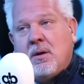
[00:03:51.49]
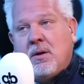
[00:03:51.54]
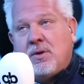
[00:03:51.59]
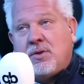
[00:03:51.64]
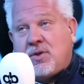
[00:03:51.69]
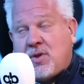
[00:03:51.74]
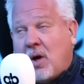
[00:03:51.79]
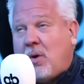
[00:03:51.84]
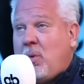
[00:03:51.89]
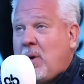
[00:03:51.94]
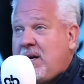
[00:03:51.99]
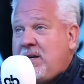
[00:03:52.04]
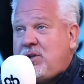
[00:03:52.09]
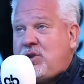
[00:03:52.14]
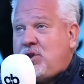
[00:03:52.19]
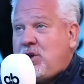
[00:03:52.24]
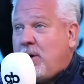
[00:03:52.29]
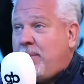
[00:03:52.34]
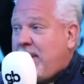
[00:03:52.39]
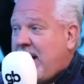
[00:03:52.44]
So what
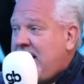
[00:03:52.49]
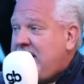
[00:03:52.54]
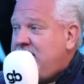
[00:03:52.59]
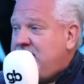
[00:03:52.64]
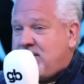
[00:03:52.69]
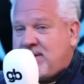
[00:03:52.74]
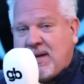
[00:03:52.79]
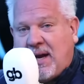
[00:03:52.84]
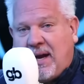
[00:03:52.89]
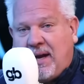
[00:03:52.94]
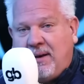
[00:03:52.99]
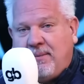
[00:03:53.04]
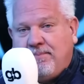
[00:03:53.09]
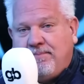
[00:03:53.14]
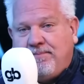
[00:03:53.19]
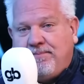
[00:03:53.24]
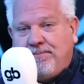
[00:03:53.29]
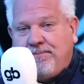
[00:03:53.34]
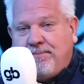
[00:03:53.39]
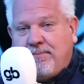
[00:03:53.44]
does Joe Biden say?
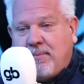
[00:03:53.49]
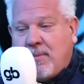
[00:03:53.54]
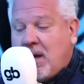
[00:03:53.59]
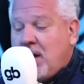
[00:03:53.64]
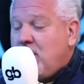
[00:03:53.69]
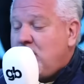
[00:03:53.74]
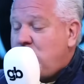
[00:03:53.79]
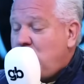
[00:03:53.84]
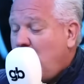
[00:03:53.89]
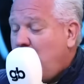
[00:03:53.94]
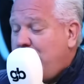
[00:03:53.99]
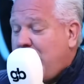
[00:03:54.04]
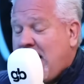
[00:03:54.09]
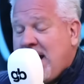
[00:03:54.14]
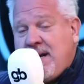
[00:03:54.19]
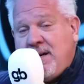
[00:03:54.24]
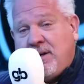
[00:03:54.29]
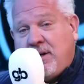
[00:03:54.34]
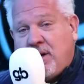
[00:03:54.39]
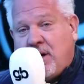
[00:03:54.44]
Joe
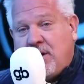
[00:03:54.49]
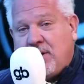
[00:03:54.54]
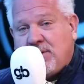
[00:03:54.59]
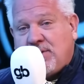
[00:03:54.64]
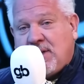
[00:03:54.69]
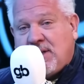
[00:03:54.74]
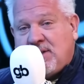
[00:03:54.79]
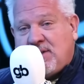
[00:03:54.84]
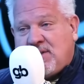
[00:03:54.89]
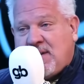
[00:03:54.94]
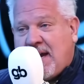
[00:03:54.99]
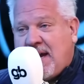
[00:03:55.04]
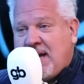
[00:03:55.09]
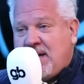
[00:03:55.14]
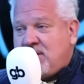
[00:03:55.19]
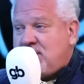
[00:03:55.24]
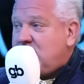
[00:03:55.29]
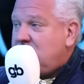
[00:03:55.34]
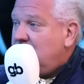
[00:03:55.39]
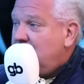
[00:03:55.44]
Biden goes and
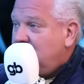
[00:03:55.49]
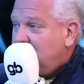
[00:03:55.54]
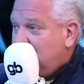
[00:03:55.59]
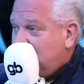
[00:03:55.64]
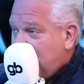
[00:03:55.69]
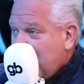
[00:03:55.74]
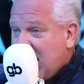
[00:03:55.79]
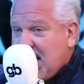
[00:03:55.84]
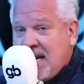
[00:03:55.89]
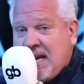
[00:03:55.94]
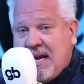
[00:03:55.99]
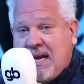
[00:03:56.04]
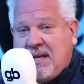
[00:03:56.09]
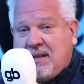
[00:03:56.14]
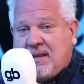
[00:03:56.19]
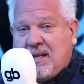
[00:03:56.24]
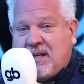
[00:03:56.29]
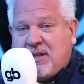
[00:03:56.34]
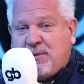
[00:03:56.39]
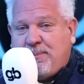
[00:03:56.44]
says, they
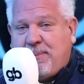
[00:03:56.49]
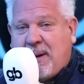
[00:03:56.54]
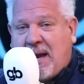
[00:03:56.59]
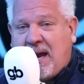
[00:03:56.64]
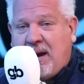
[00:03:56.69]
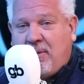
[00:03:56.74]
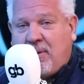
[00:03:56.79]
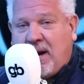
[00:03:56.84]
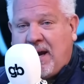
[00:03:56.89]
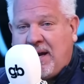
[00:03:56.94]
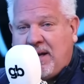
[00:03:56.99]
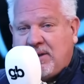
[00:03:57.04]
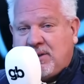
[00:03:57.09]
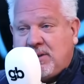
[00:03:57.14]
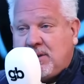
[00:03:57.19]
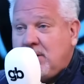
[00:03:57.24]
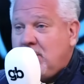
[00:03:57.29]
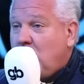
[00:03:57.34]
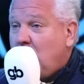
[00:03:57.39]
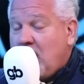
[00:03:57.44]
need this pay
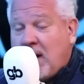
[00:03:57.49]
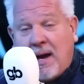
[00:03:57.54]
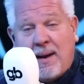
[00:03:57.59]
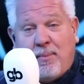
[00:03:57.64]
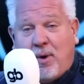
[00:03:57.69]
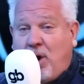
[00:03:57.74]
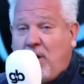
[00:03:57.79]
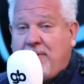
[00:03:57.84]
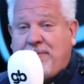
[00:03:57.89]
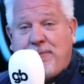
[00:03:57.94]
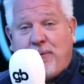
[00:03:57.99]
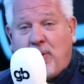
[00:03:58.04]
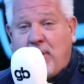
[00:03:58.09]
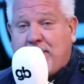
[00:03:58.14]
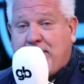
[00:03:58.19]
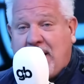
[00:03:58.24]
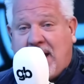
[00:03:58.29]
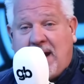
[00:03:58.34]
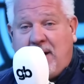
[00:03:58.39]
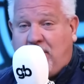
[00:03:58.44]
raise. Well, I'm all for
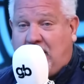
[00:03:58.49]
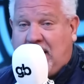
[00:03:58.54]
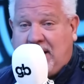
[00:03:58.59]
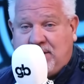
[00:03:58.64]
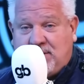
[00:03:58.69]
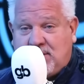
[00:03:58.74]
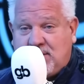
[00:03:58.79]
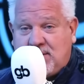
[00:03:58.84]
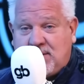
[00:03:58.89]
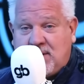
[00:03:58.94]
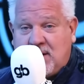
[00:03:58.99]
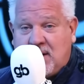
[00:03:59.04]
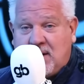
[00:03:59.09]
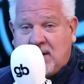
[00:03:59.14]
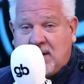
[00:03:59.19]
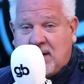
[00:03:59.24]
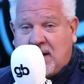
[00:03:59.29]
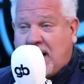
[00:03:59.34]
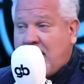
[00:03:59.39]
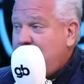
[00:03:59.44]
pay raises.
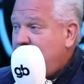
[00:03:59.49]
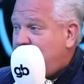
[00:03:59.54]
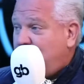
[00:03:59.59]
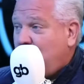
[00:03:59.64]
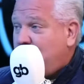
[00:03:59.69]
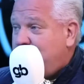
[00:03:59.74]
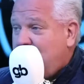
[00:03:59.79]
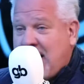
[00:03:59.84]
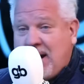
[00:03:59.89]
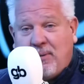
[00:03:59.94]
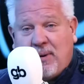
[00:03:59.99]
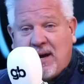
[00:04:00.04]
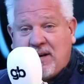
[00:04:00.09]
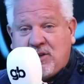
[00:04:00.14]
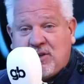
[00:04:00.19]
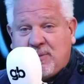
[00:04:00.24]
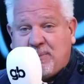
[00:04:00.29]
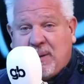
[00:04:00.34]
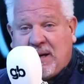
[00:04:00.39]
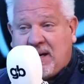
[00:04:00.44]
I'm for pay
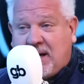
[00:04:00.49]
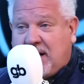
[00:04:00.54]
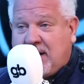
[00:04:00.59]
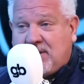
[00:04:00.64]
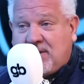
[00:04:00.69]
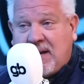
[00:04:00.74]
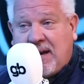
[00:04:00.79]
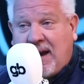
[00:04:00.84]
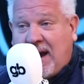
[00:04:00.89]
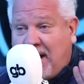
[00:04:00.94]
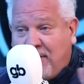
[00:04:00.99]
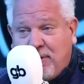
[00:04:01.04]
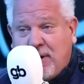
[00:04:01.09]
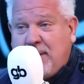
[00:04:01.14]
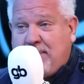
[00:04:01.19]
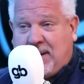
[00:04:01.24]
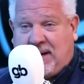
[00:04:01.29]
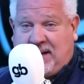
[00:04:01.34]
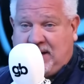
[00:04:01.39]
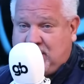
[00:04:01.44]
raises because
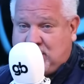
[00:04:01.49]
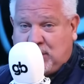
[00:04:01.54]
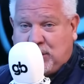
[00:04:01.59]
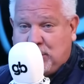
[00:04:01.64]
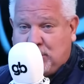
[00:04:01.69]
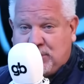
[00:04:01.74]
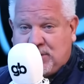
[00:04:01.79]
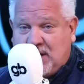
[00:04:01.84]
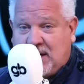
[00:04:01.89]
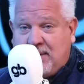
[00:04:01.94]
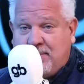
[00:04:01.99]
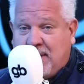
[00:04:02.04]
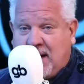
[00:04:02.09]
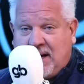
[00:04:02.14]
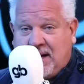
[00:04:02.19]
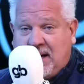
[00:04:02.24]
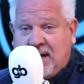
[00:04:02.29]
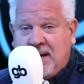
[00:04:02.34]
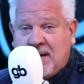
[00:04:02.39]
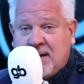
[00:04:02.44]
everybody's losing
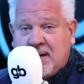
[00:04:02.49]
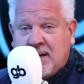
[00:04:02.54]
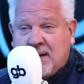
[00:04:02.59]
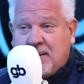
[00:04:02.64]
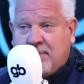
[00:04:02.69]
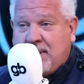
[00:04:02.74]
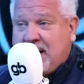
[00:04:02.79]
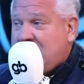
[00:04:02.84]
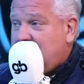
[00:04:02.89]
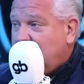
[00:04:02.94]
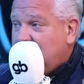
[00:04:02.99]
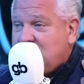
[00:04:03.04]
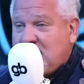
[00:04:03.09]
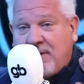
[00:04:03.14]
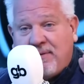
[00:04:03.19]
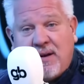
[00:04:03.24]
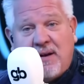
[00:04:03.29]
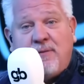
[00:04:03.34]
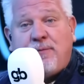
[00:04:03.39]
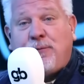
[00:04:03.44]
money because
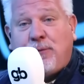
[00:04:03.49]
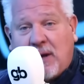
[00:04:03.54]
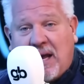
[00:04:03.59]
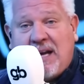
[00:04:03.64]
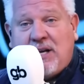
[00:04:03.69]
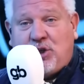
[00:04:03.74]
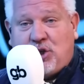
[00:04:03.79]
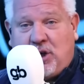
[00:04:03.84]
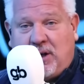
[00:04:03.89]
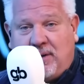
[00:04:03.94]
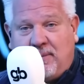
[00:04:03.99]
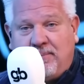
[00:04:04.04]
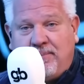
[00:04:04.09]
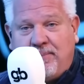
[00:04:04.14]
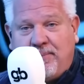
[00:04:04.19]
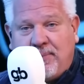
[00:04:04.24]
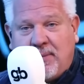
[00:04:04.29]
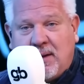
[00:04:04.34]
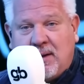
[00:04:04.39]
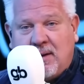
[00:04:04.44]
of inflation.
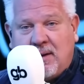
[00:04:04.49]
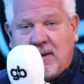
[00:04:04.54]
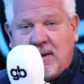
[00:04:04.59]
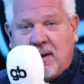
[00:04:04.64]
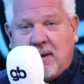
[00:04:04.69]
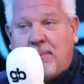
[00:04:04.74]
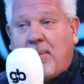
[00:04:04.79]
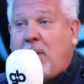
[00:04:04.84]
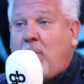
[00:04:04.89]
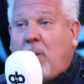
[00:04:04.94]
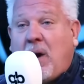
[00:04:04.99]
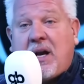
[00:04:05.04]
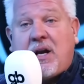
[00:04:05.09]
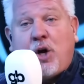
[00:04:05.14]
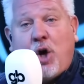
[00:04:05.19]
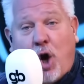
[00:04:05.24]
But what